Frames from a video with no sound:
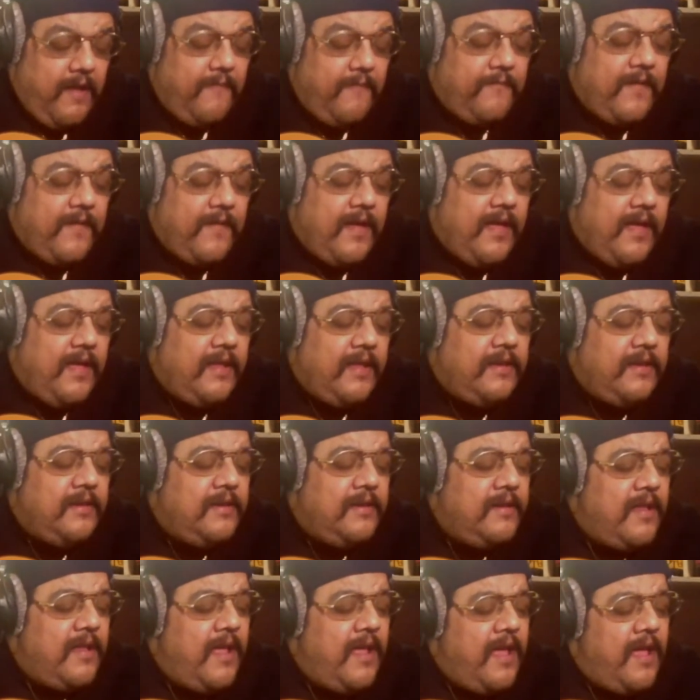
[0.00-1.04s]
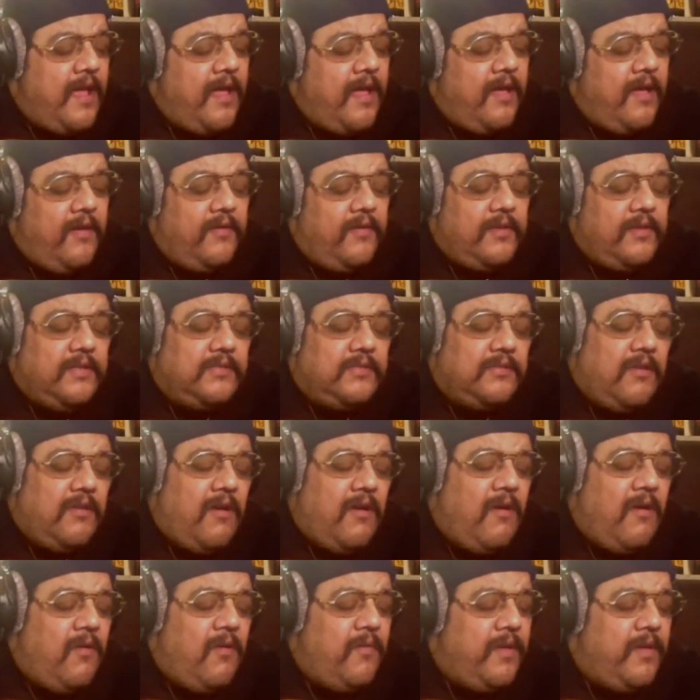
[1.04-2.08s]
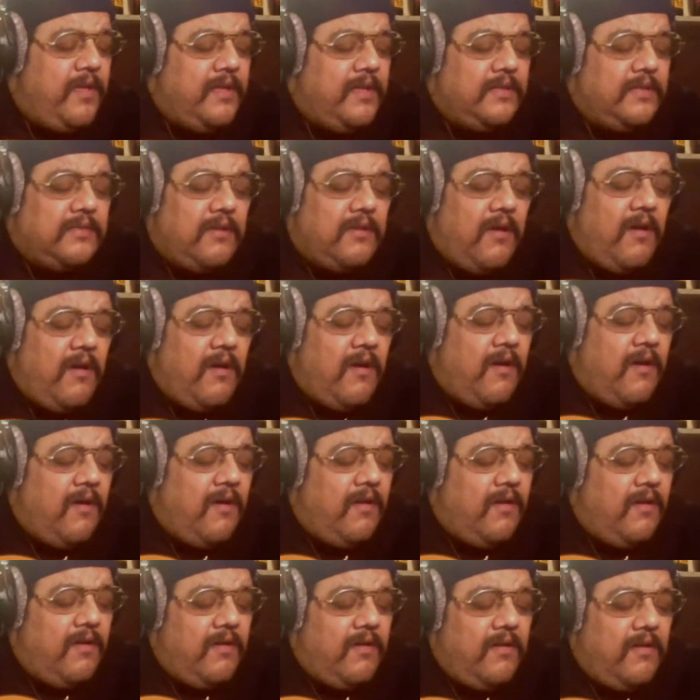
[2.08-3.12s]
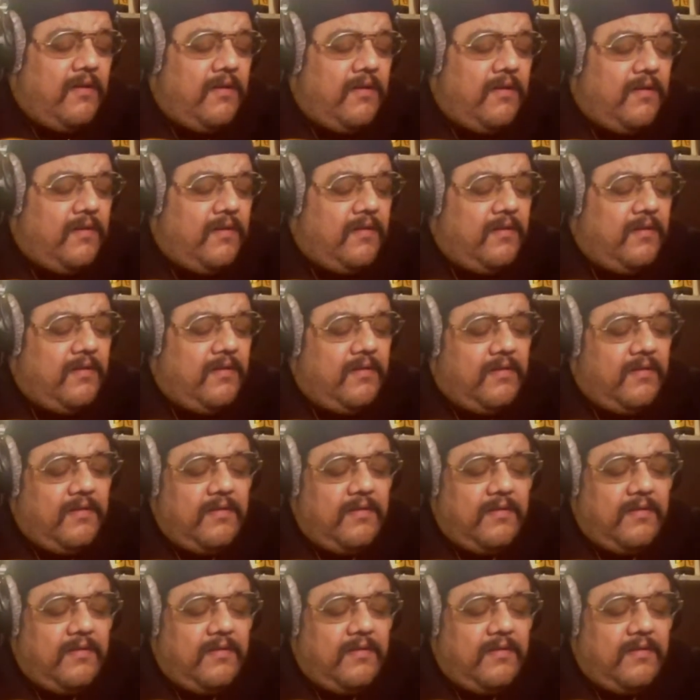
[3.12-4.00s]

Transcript: Finding out is always hard.